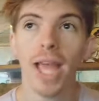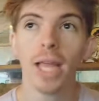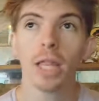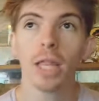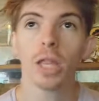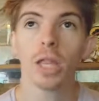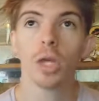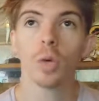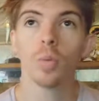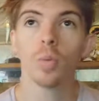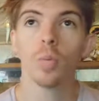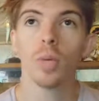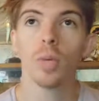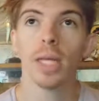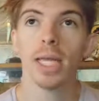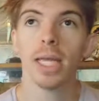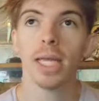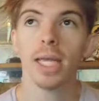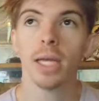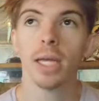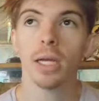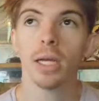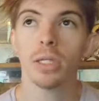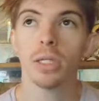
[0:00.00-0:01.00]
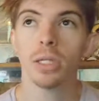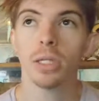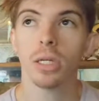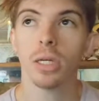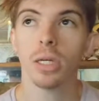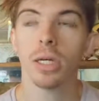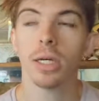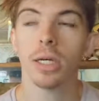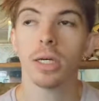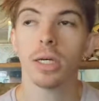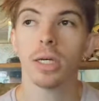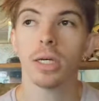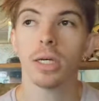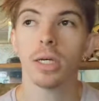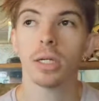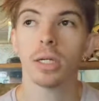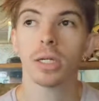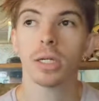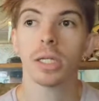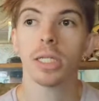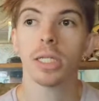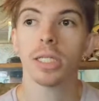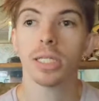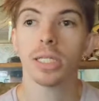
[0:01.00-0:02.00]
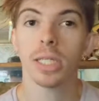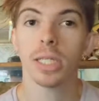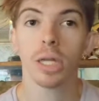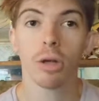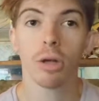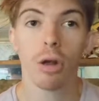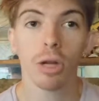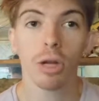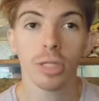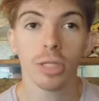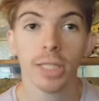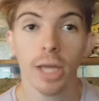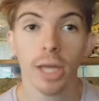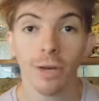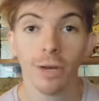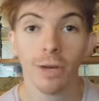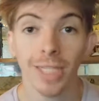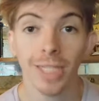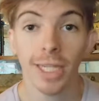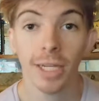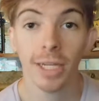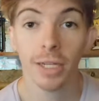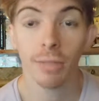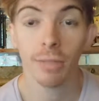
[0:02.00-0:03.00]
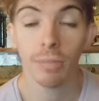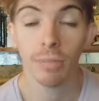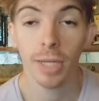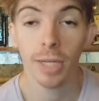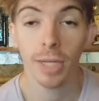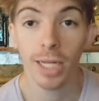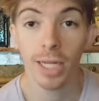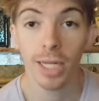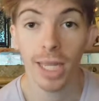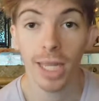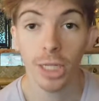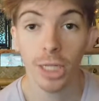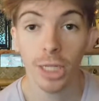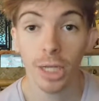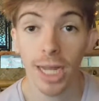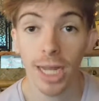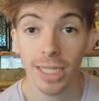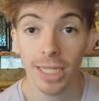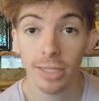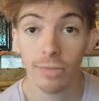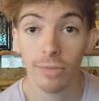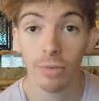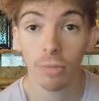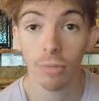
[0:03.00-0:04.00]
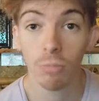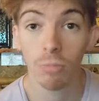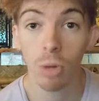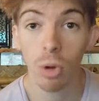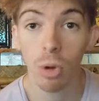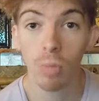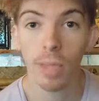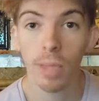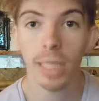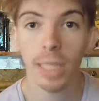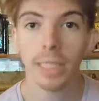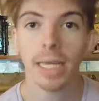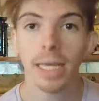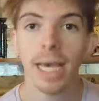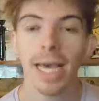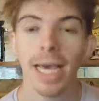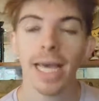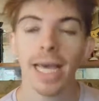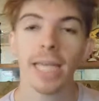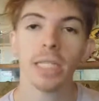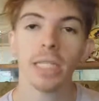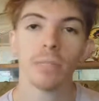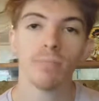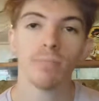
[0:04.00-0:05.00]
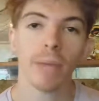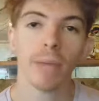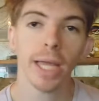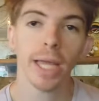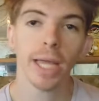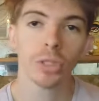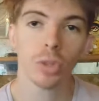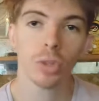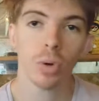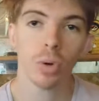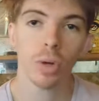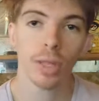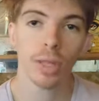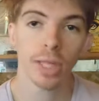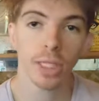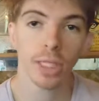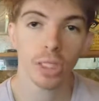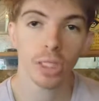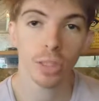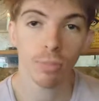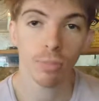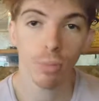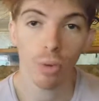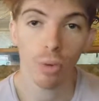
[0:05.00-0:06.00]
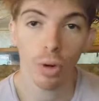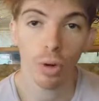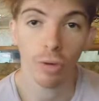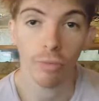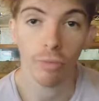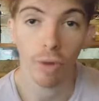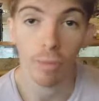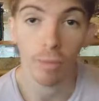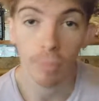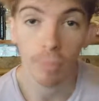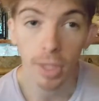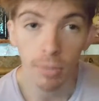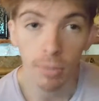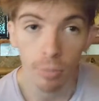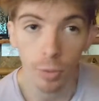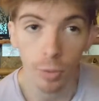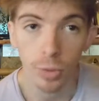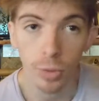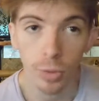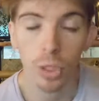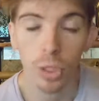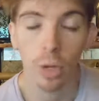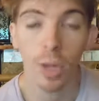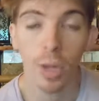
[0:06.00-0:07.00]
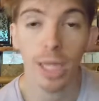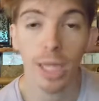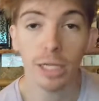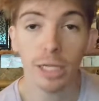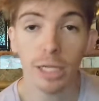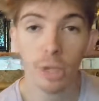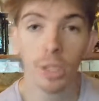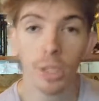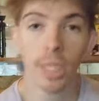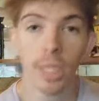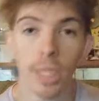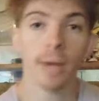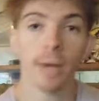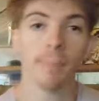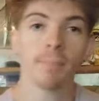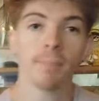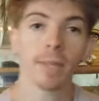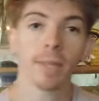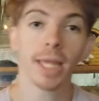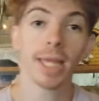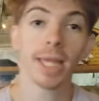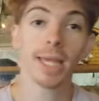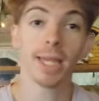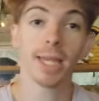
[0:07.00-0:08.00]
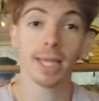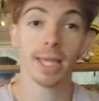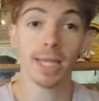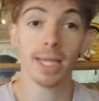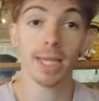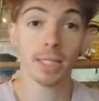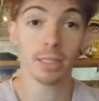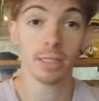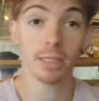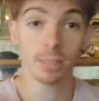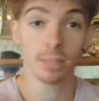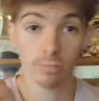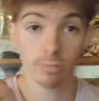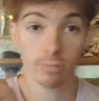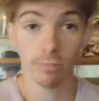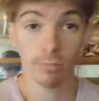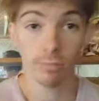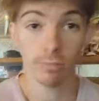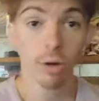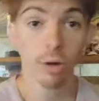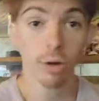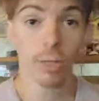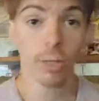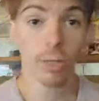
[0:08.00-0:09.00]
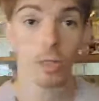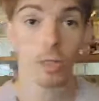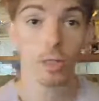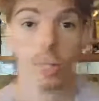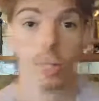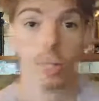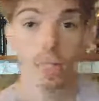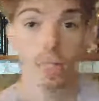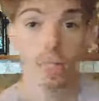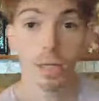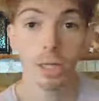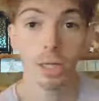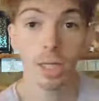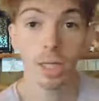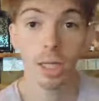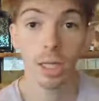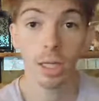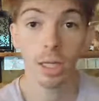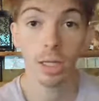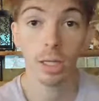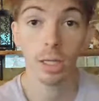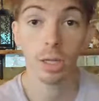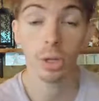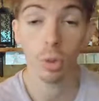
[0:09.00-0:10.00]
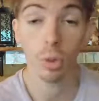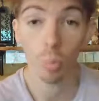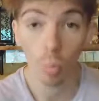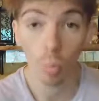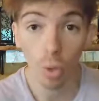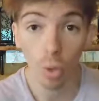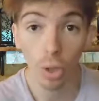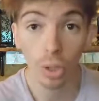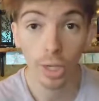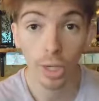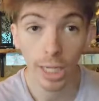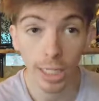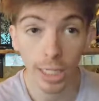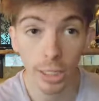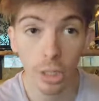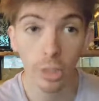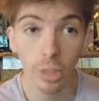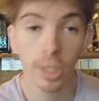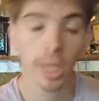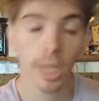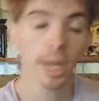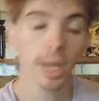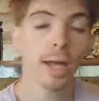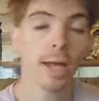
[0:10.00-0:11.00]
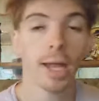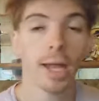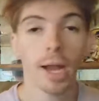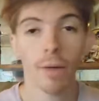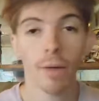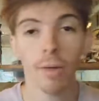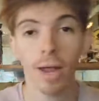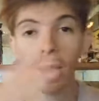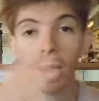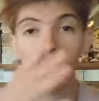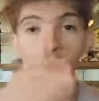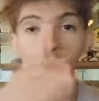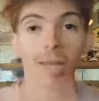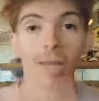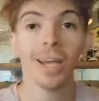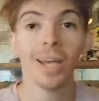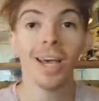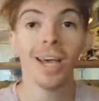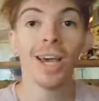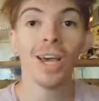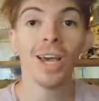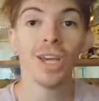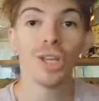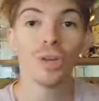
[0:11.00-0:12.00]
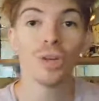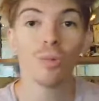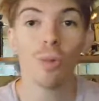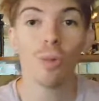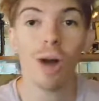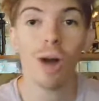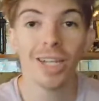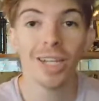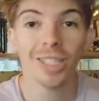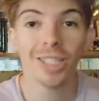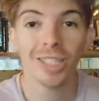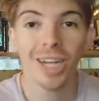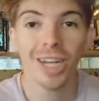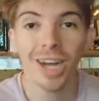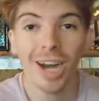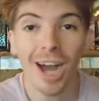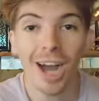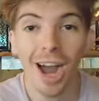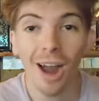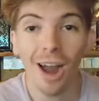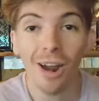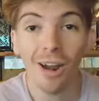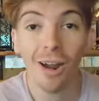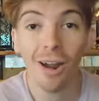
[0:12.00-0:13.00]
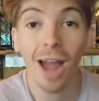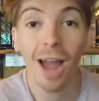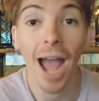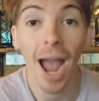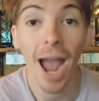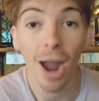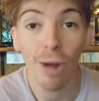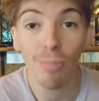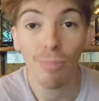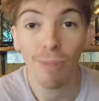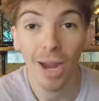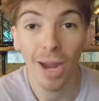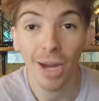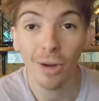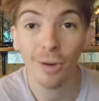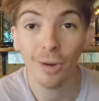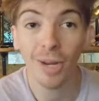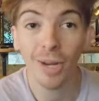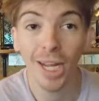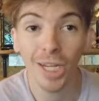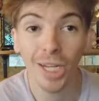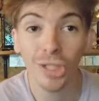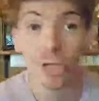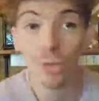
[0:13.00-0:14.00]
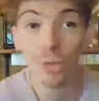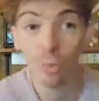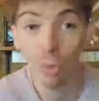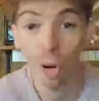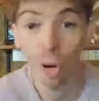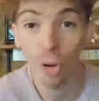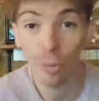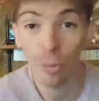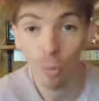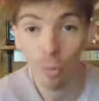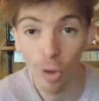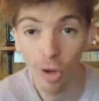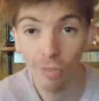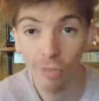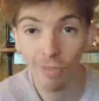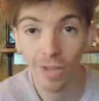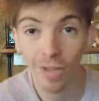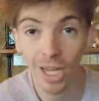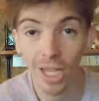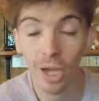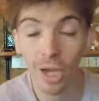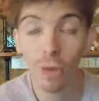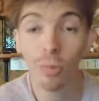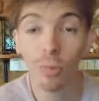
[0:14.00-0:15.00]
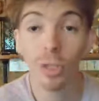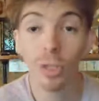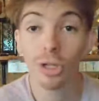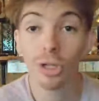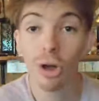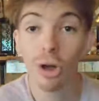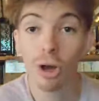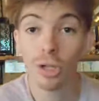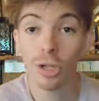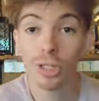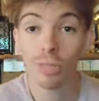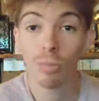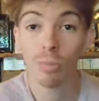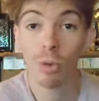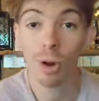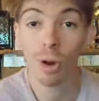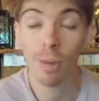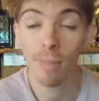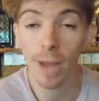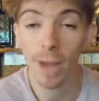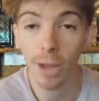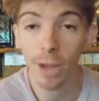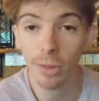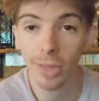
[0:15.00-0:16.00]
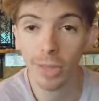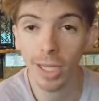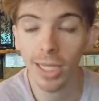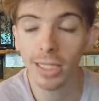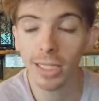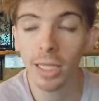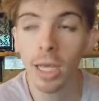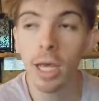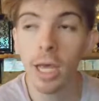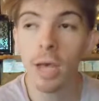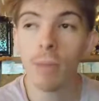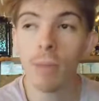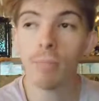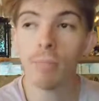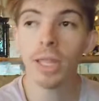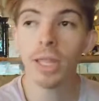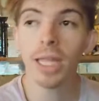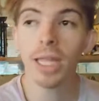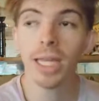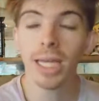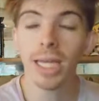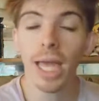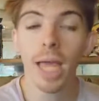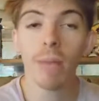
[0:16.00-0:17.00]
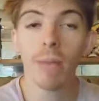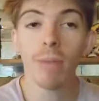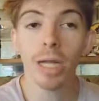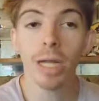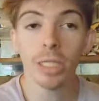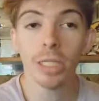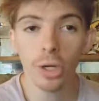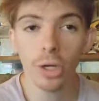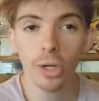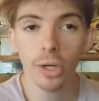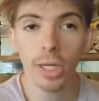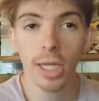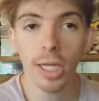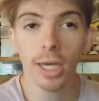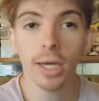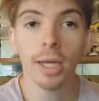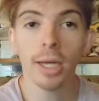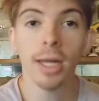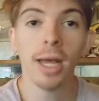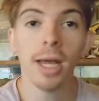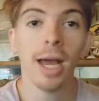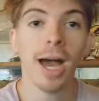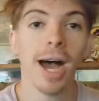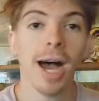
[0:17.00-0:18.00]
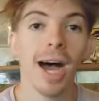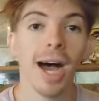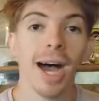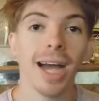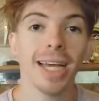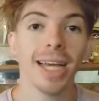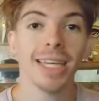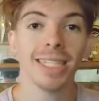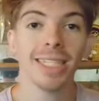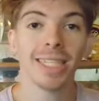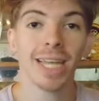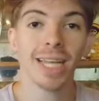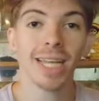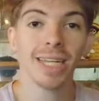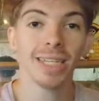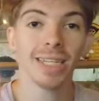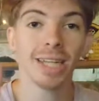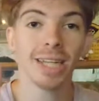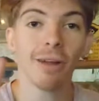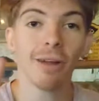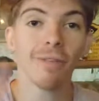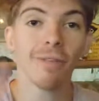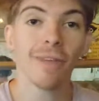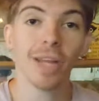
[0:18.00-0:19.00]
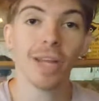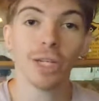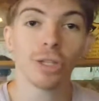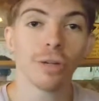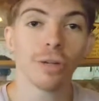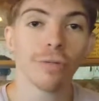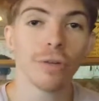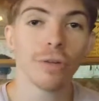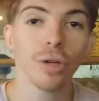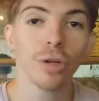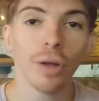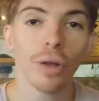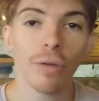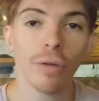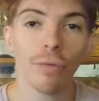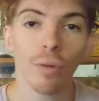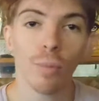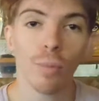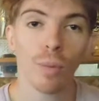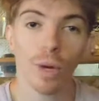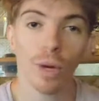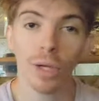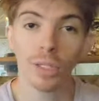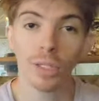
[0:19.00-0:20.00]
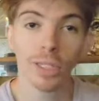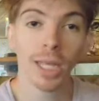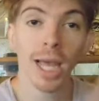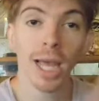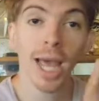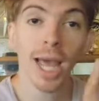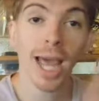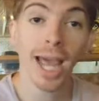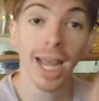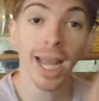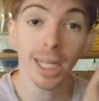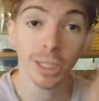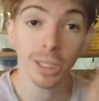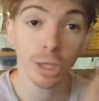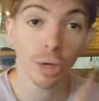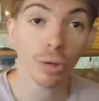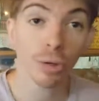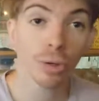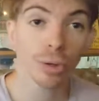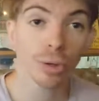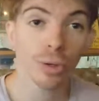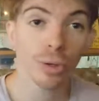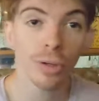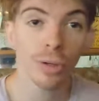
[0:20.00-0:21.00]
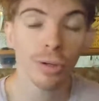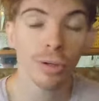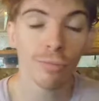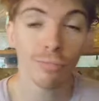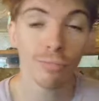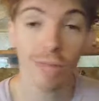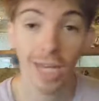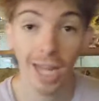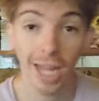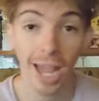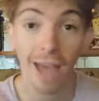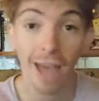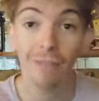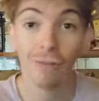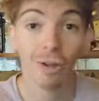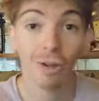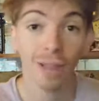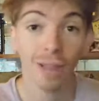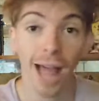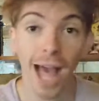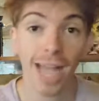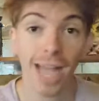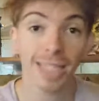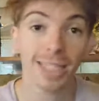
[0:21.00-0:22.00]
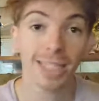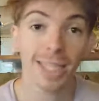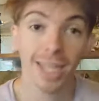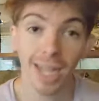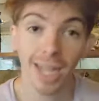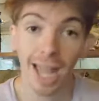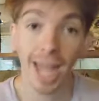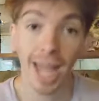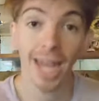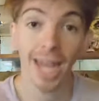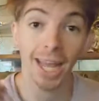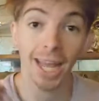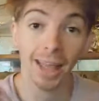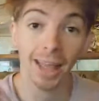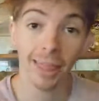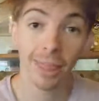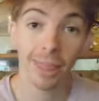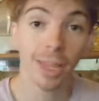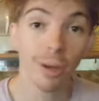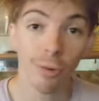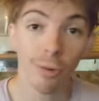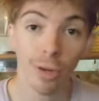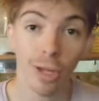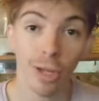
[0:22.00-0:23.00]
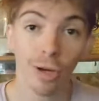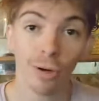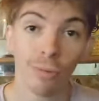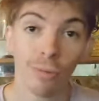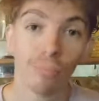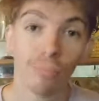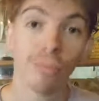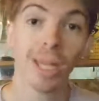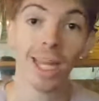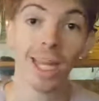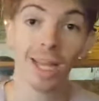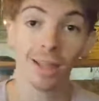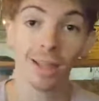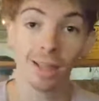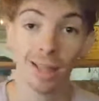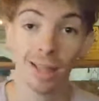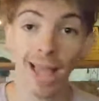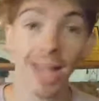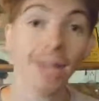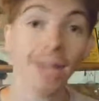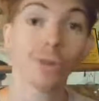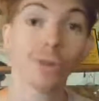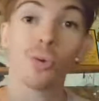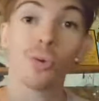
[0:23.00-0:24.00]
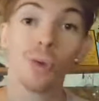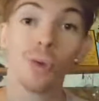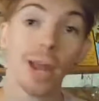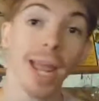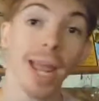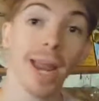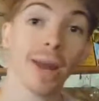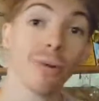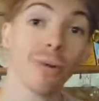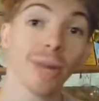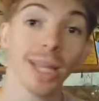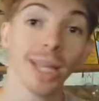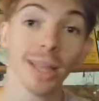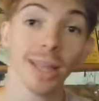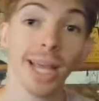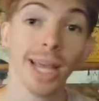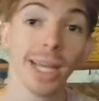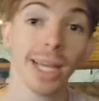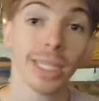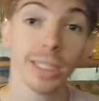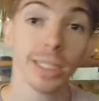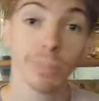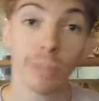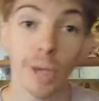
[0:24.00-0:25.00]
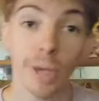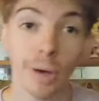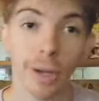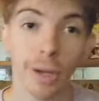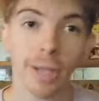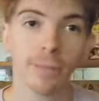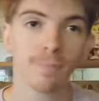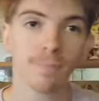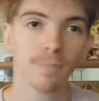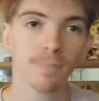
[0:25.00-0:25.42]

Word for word: that we uh, consider ourselves an independent nation as of the moment is based on the support of our people. So Aeternia in its verbiage in the the word Aeternia, and I recommend you watch uh, our our Micronation 101 video, which talks more about this. But the name Aeternia uh, is a derivation of two different words: eternal, meaning everlasting, and ethereal, meaning light or airy like a spirit.